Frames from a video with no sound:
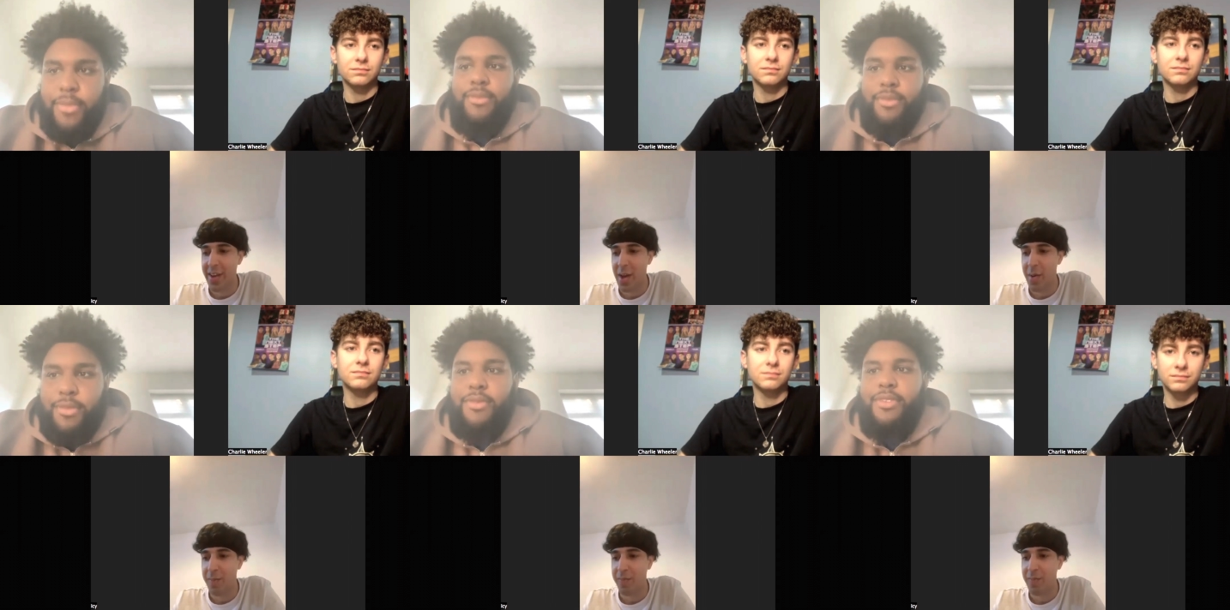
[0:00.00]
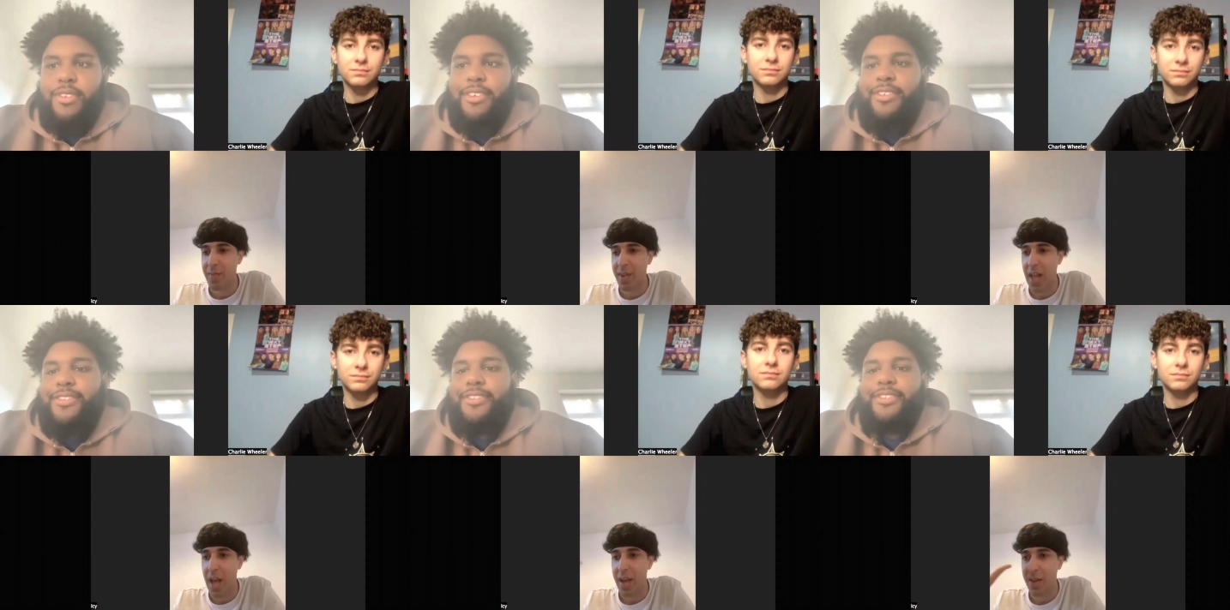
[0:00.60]
Speaker 1: um,
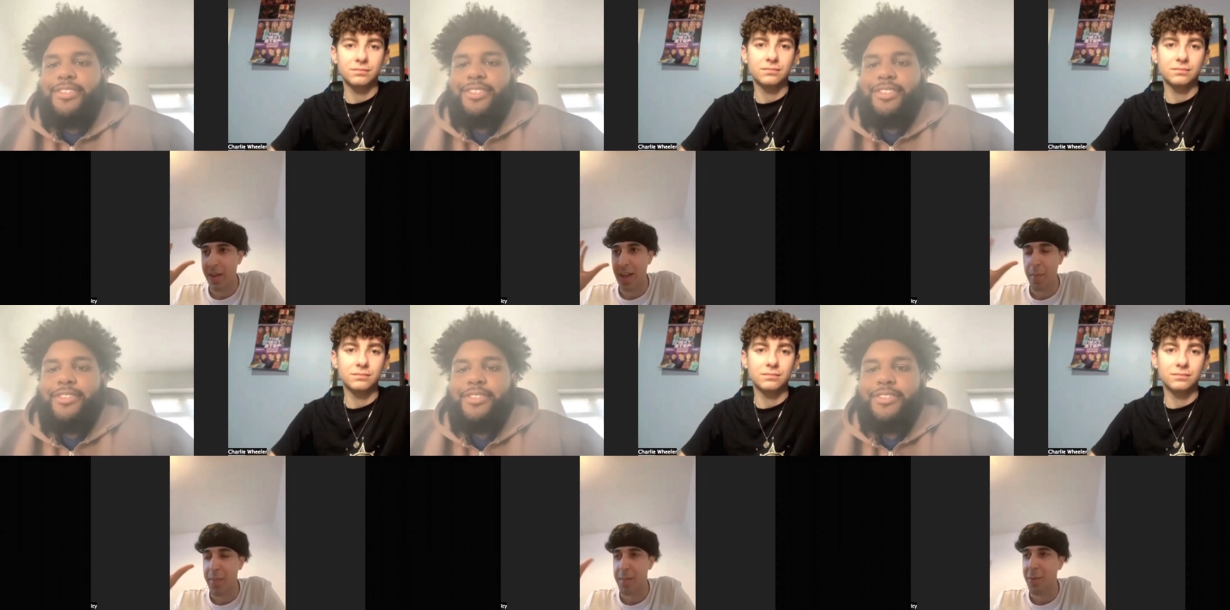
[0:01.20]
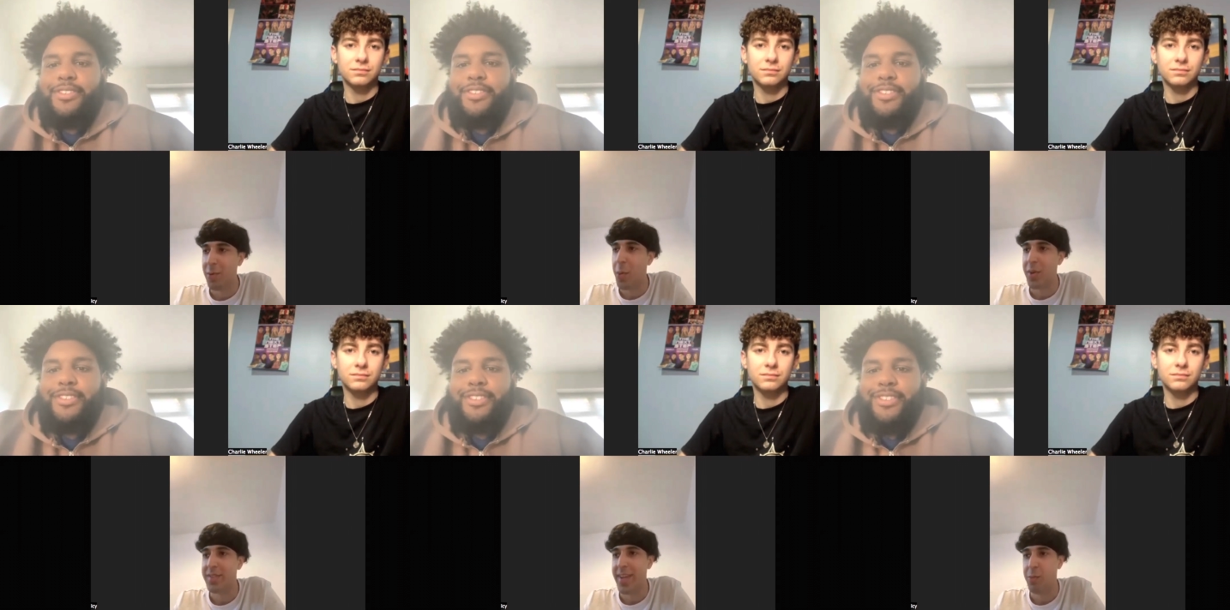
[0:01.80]
like like a minute before
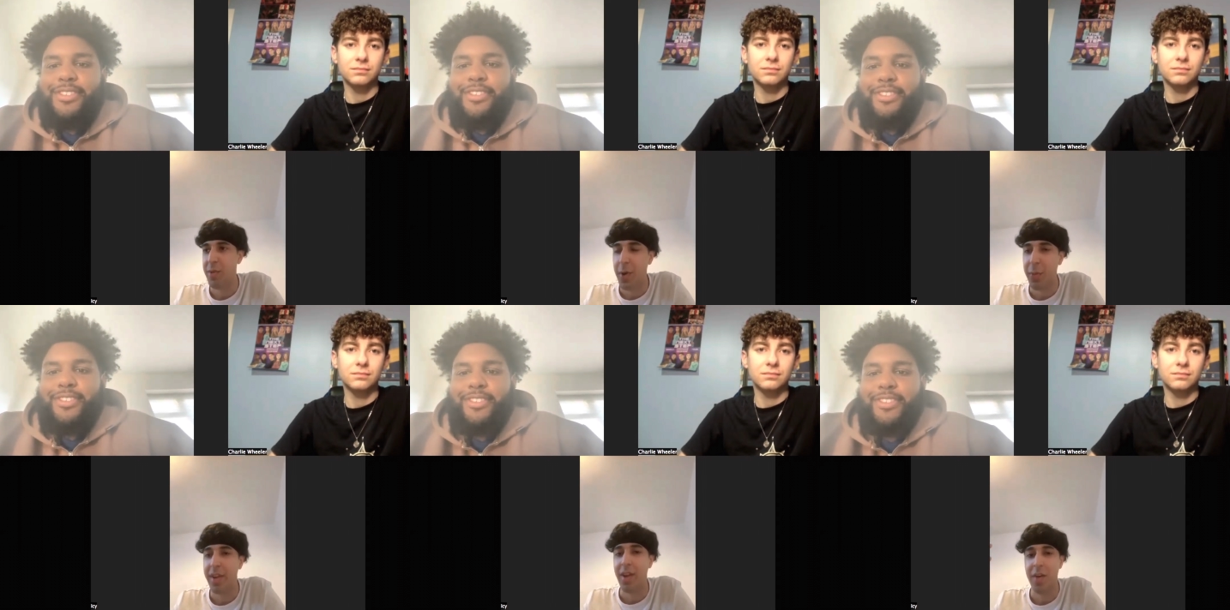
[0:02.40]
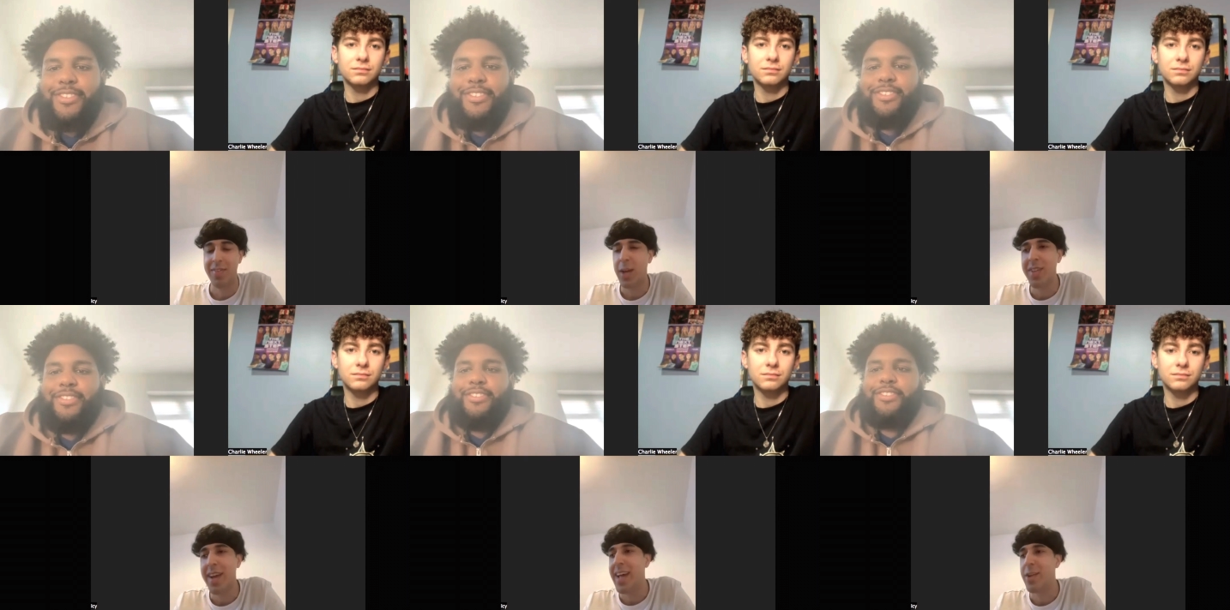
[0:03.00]
going on stage, we felt the nerves. Like
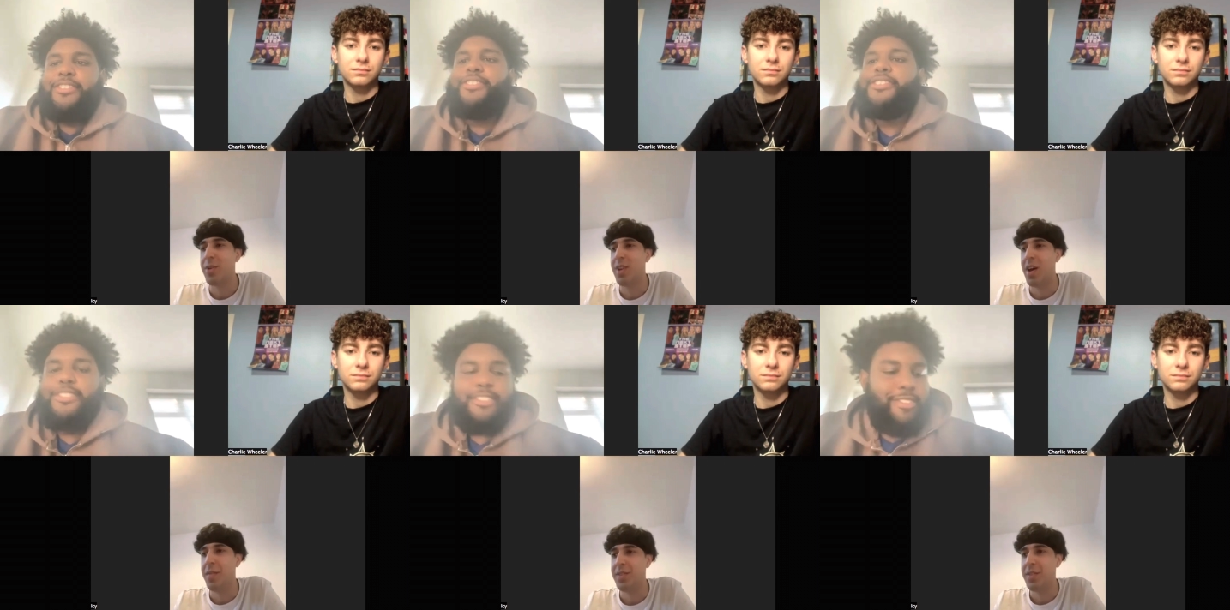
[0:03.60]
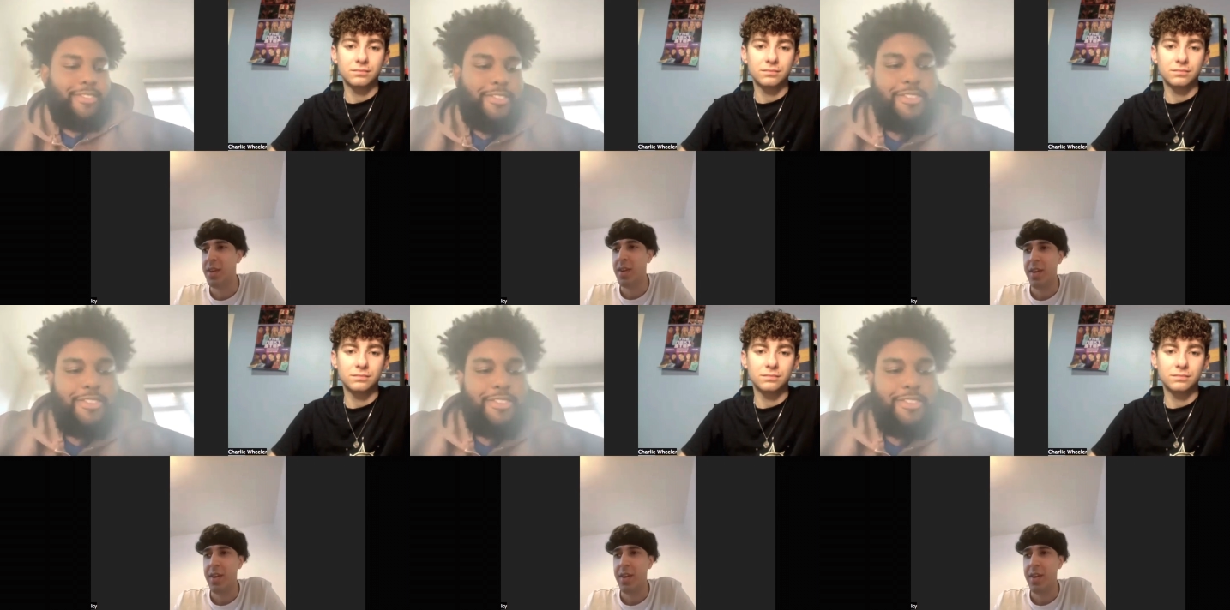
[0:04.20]
it was like natural nerves.